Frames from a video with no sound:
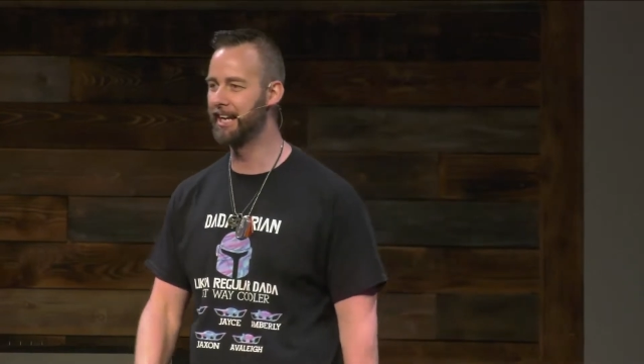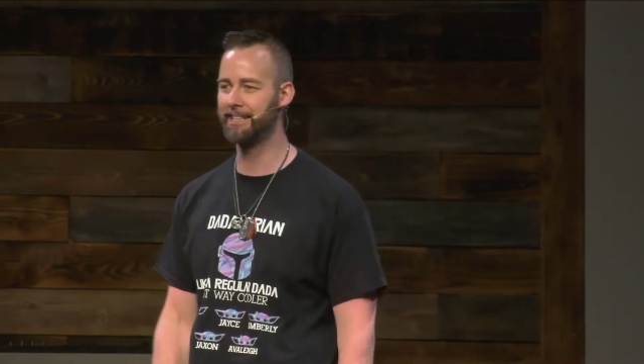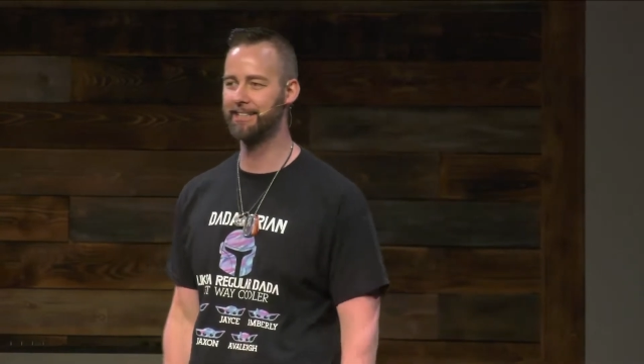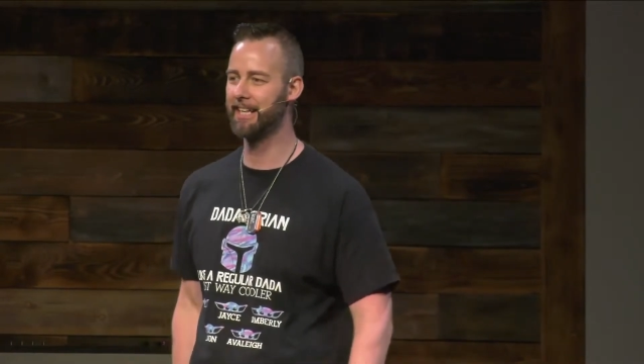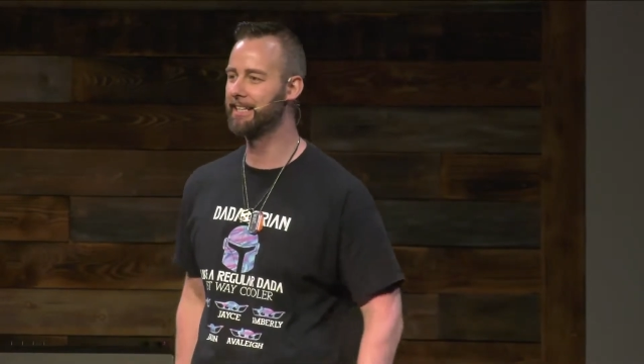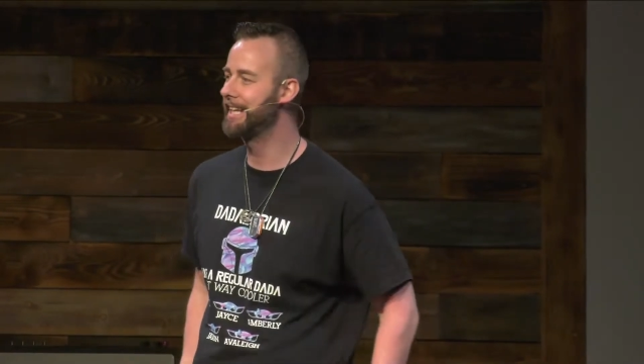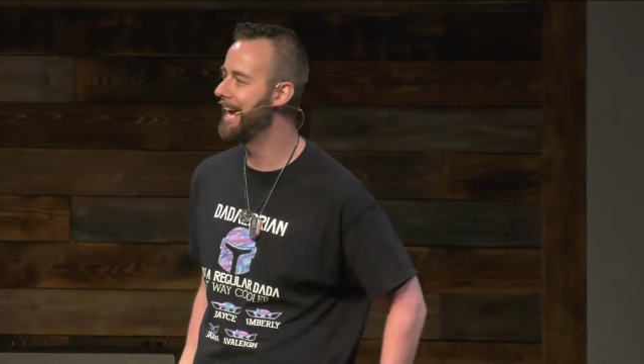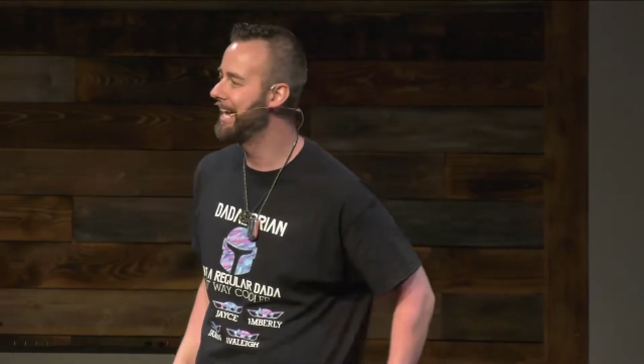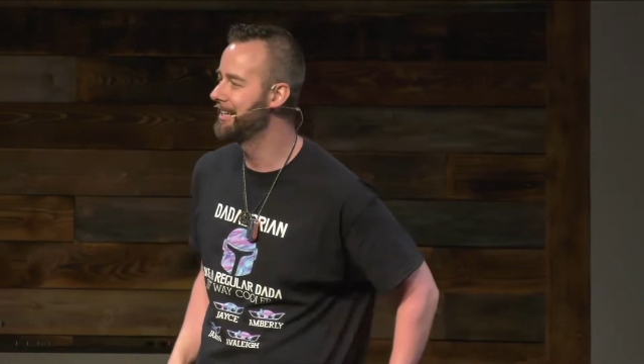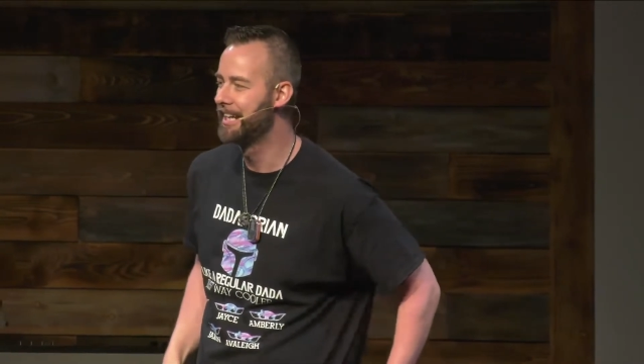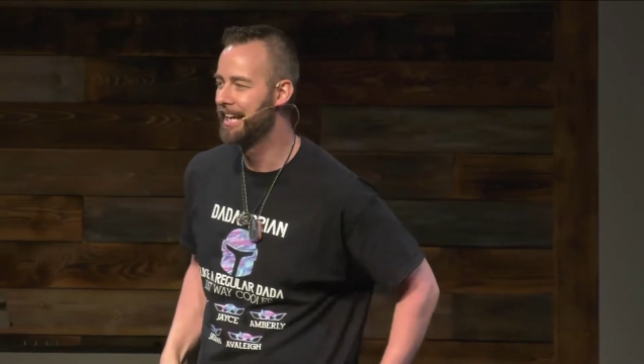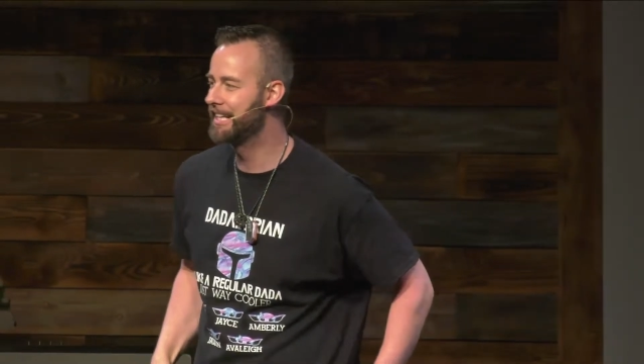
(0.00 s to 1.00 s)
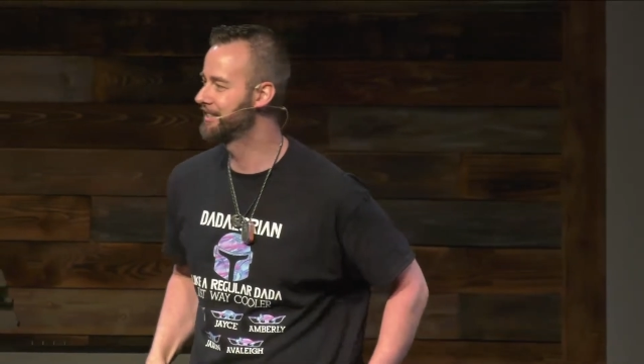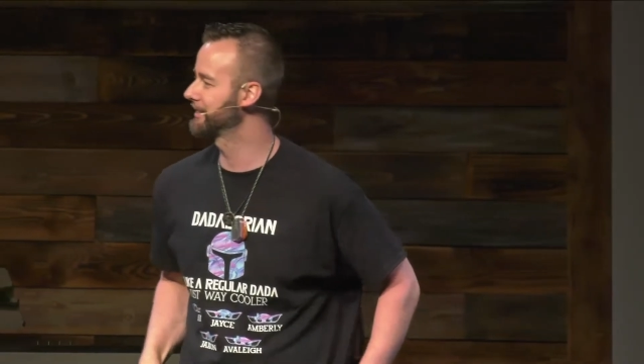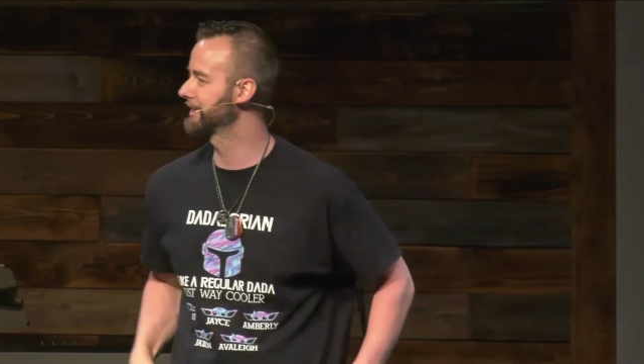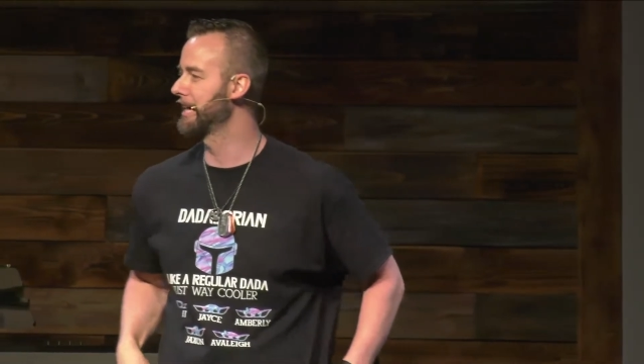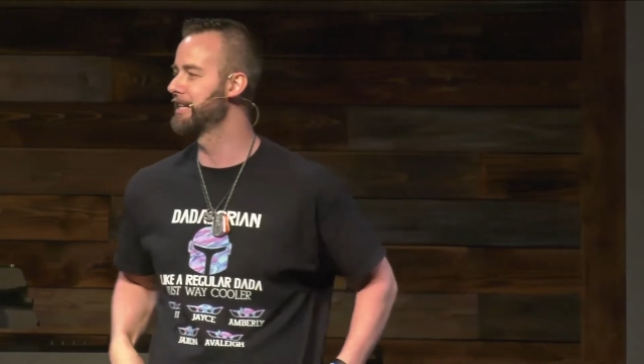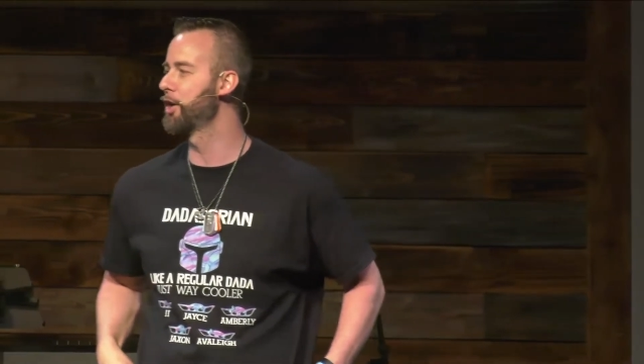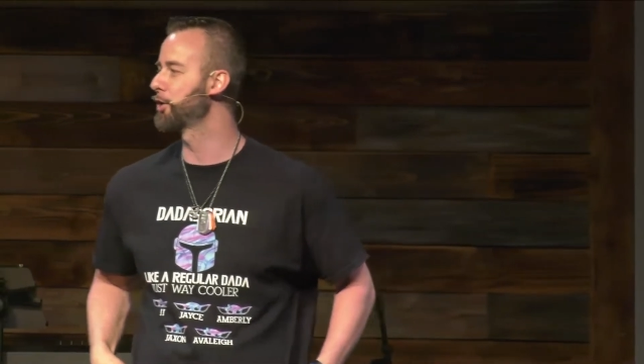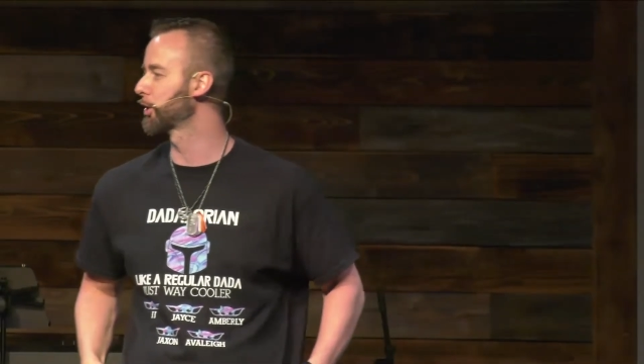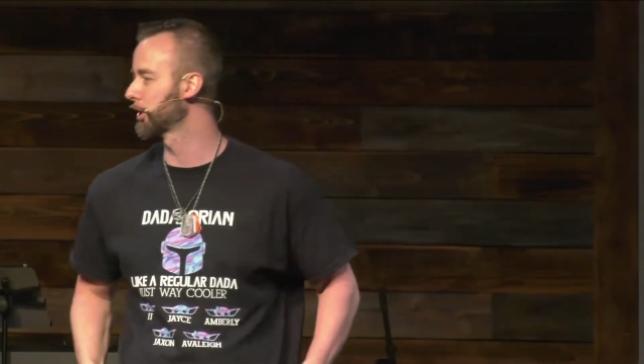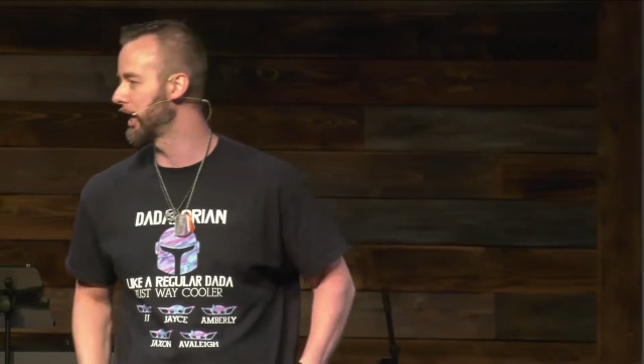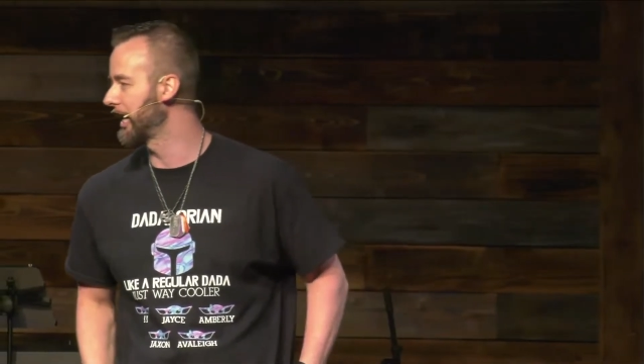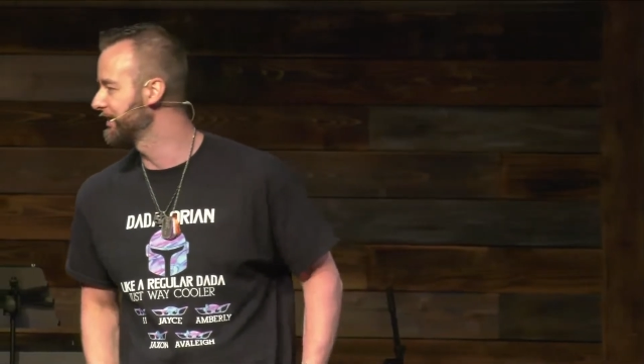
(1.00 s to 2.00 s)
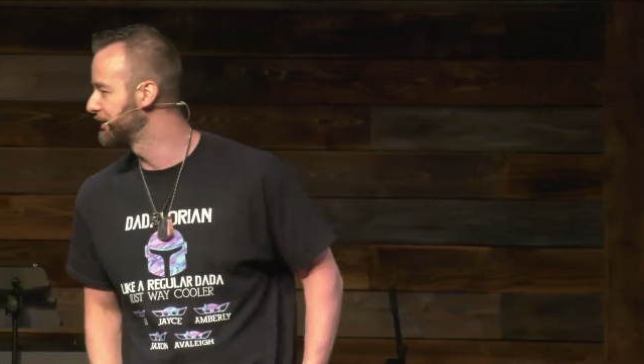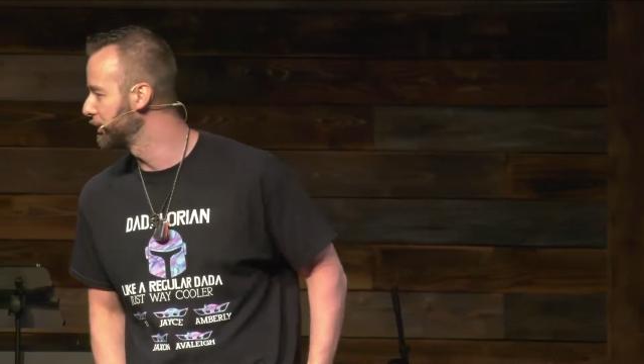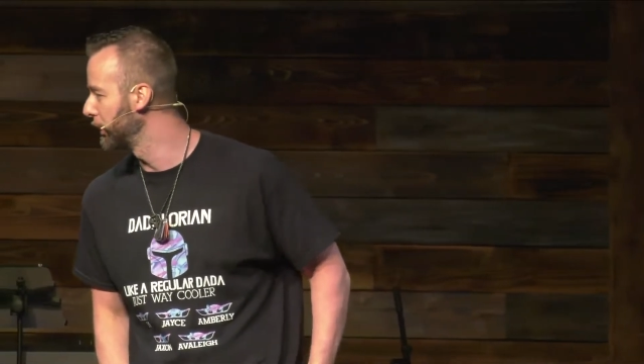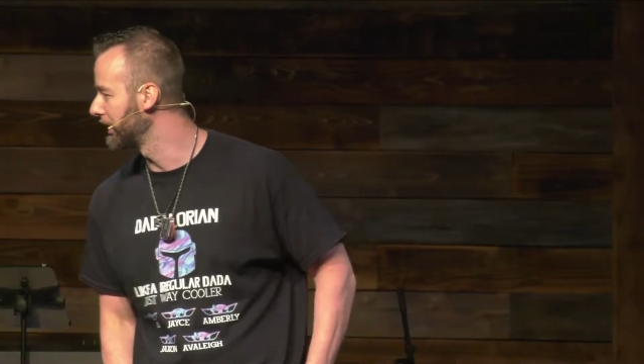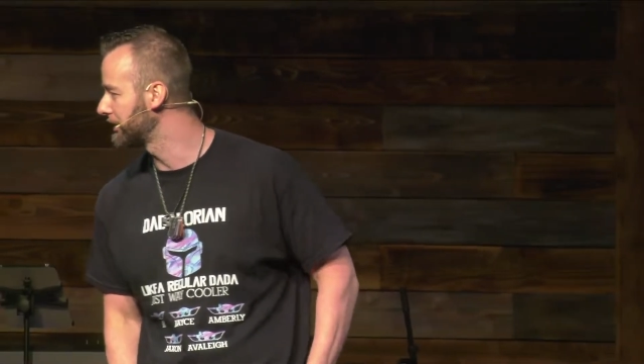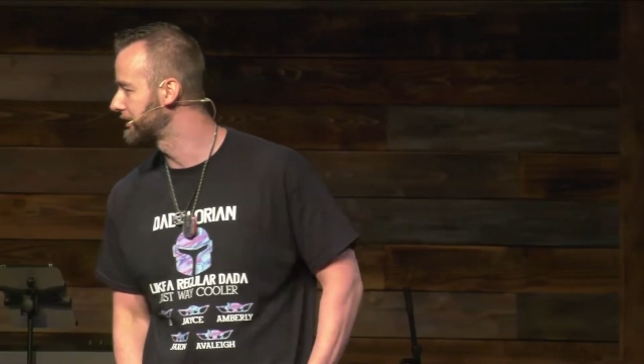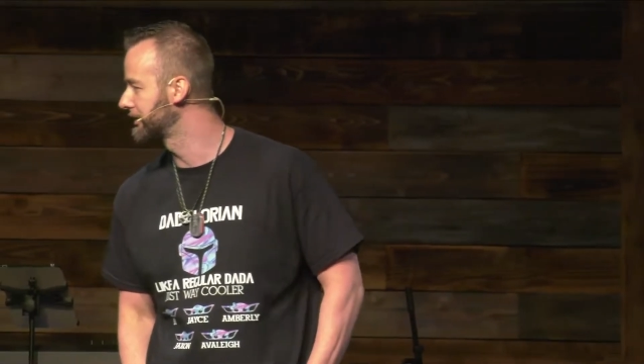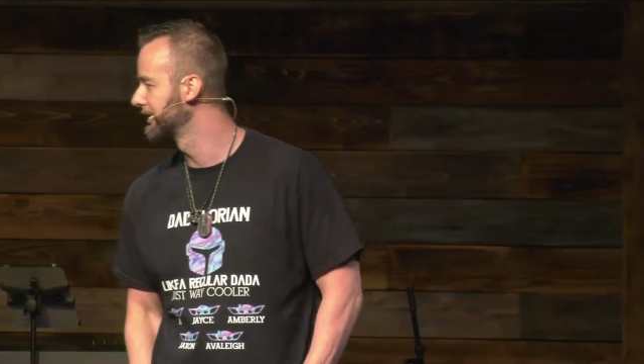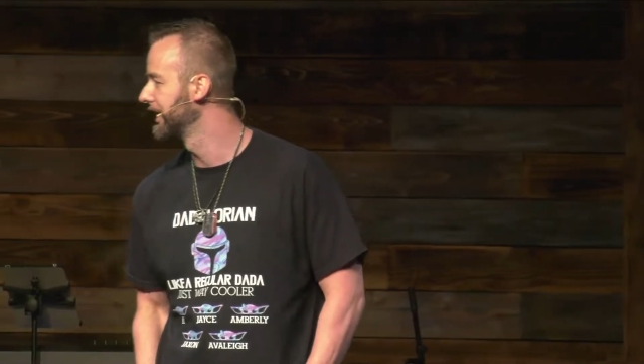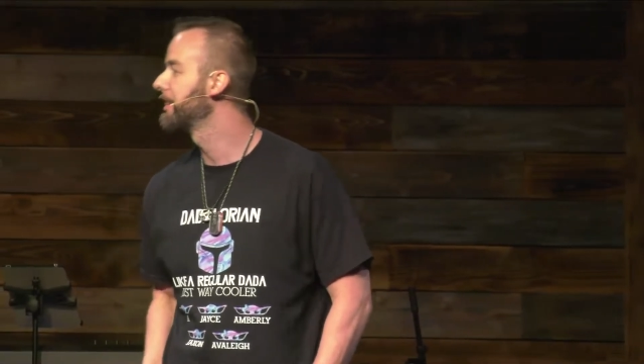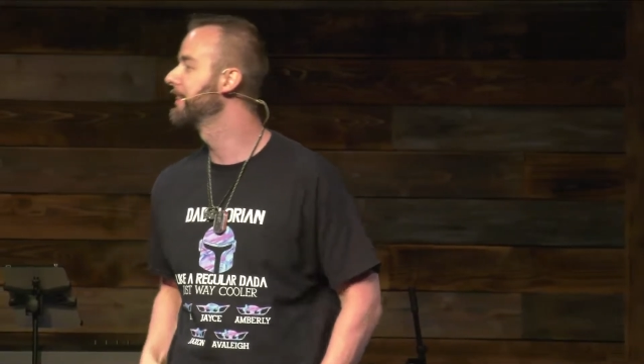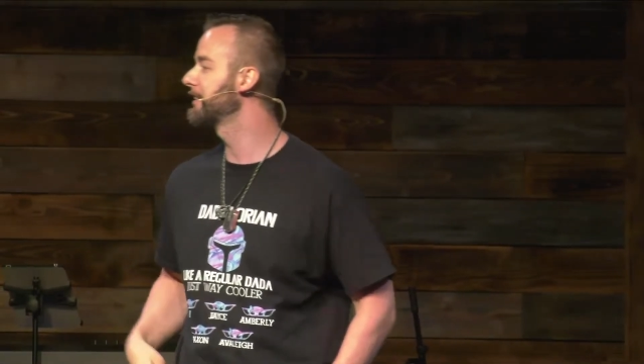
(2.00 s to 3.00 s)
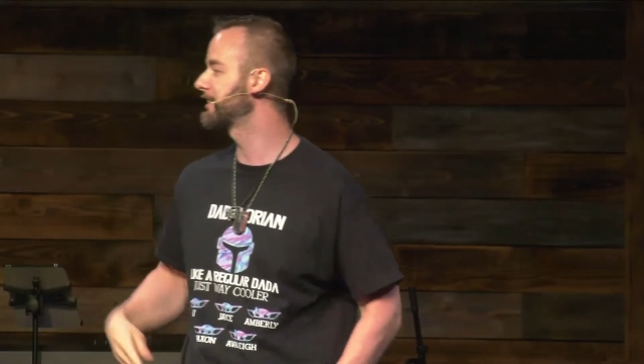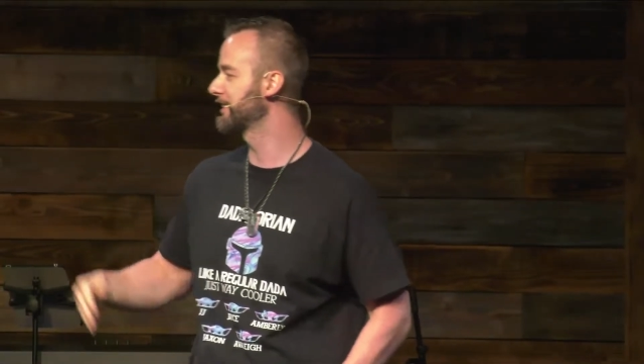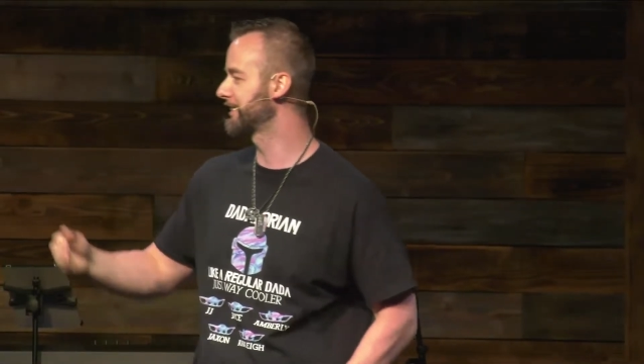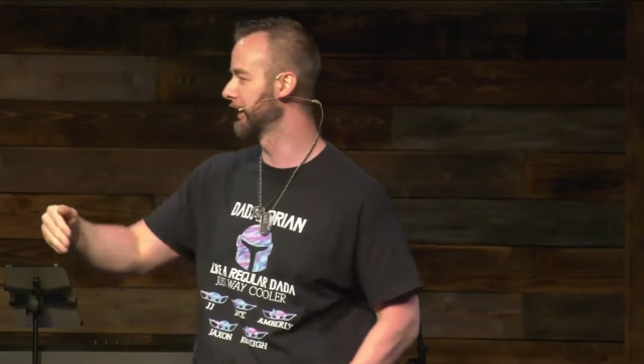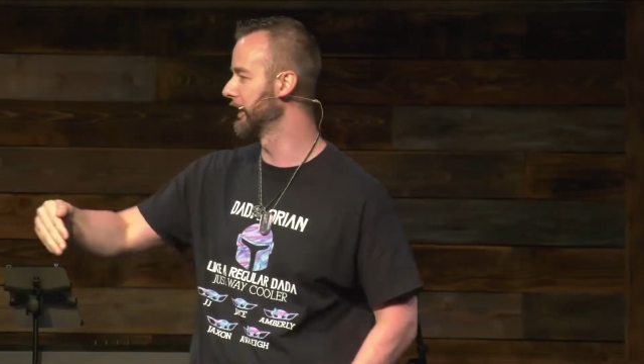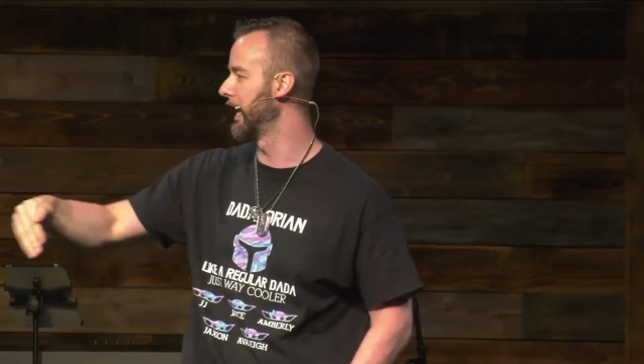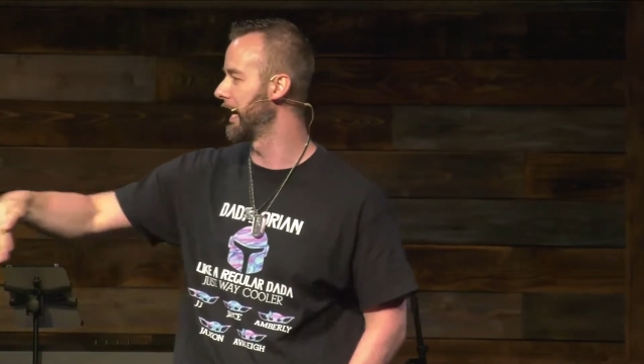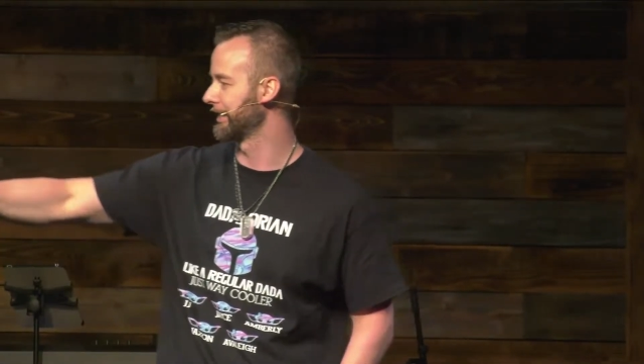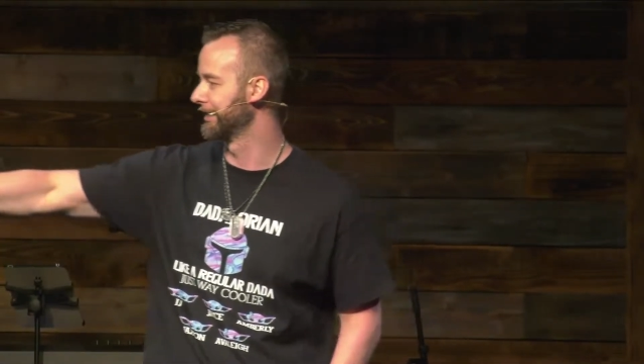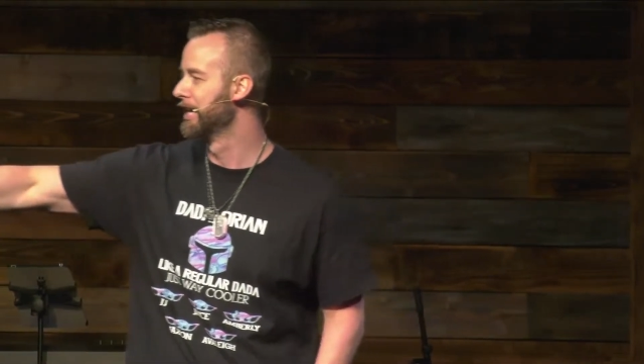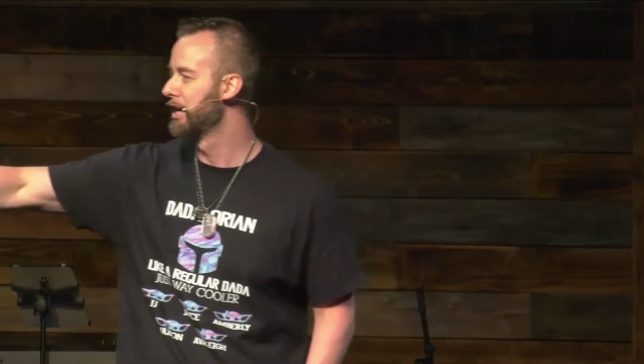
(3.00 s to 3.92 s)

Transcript: He said, Dad, he says, I know you're lying to us. This is the line.